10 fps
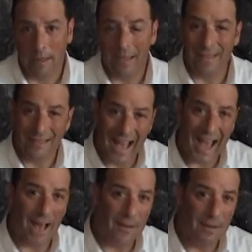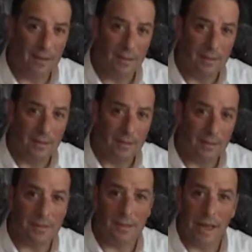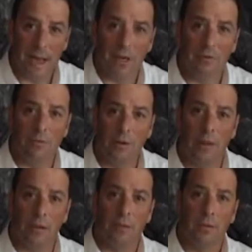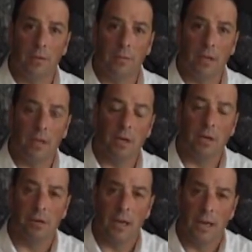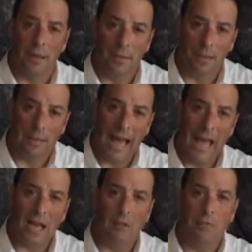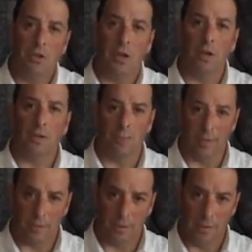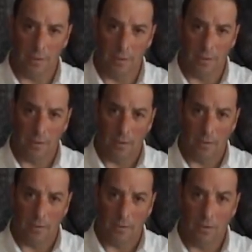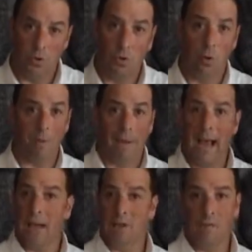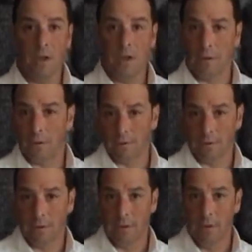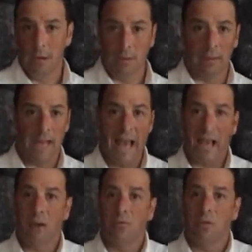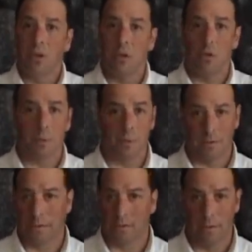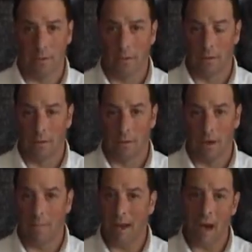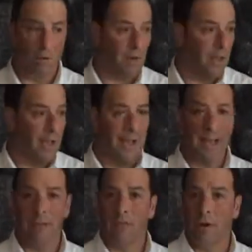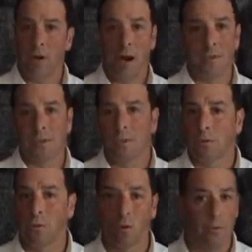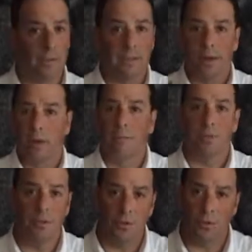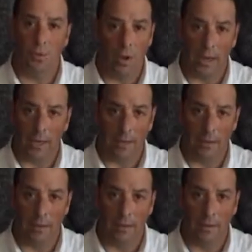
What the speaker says: And that is an act of faith, because the lack of judgment to your past failures, the lack of judgment about every obstacle that comes in your way,